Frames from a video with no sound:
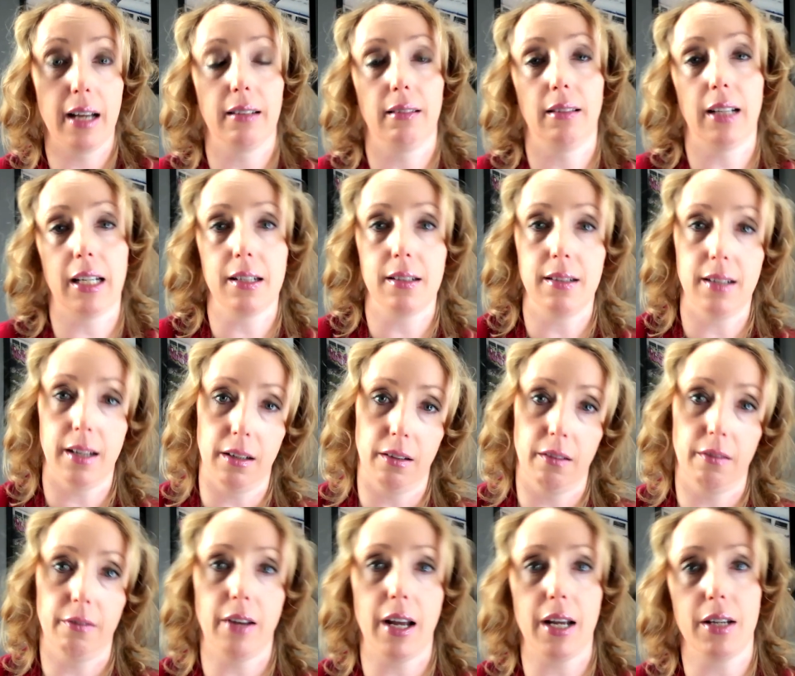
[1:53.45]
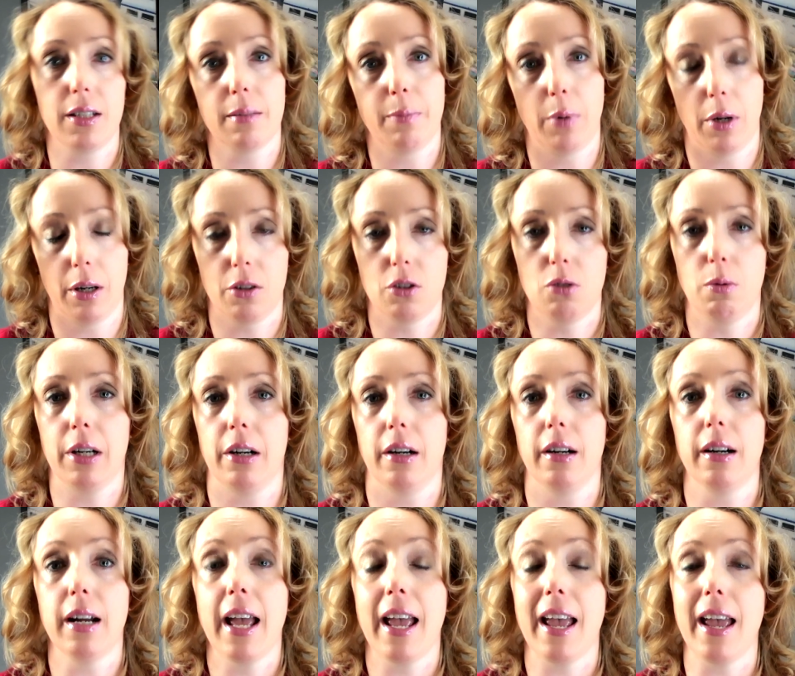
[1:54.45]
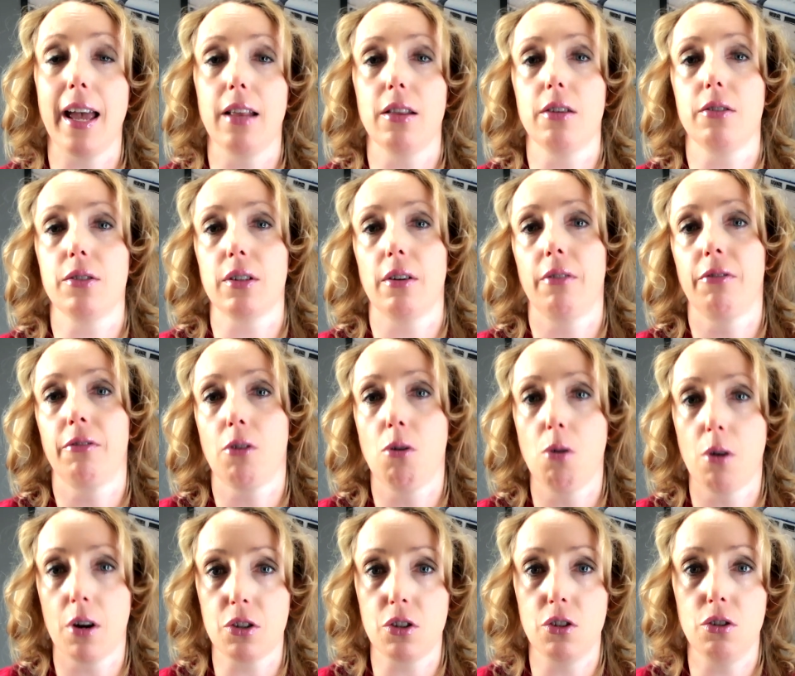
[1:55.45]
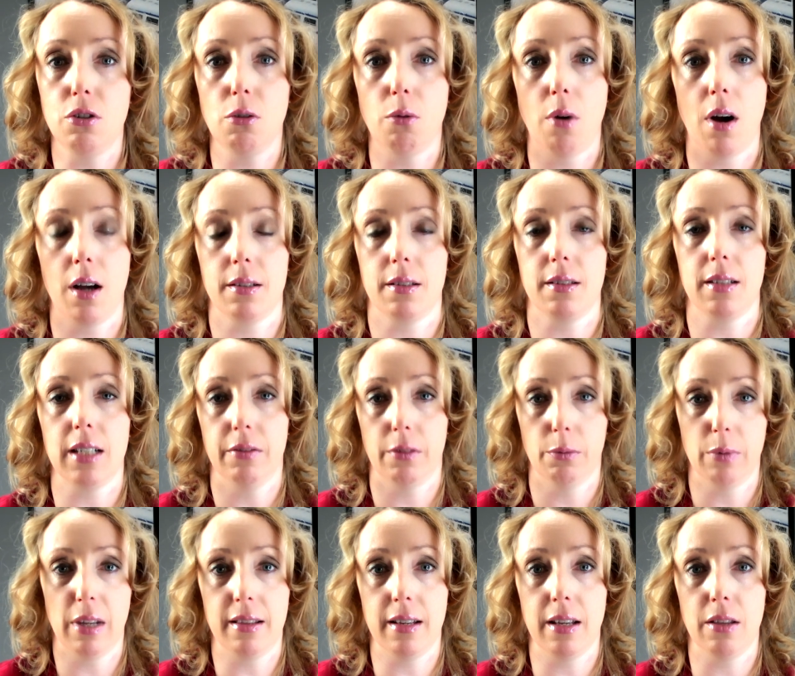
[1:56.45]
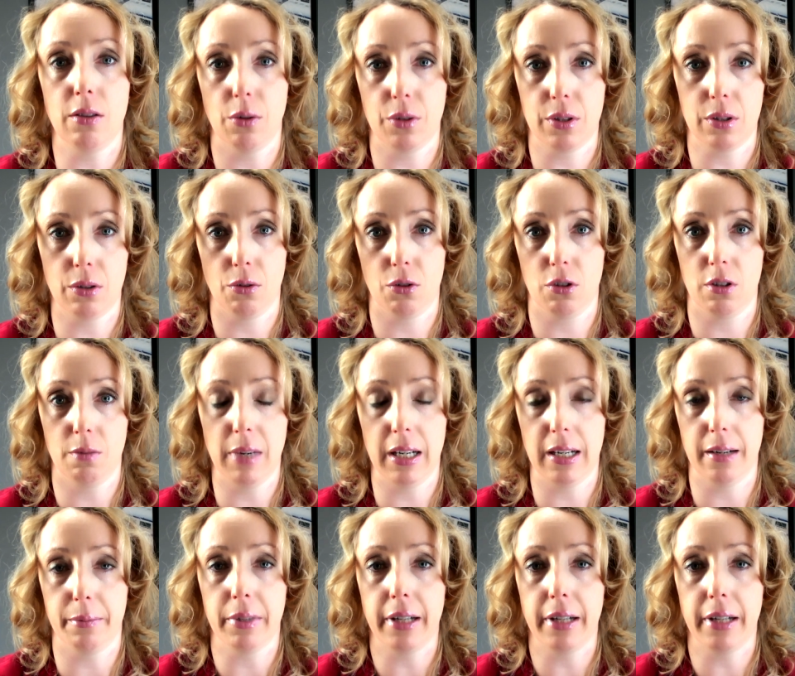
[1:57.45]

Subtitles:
LinkedIn, Facebook, Twitter, and there's, of course, nuance even within those social media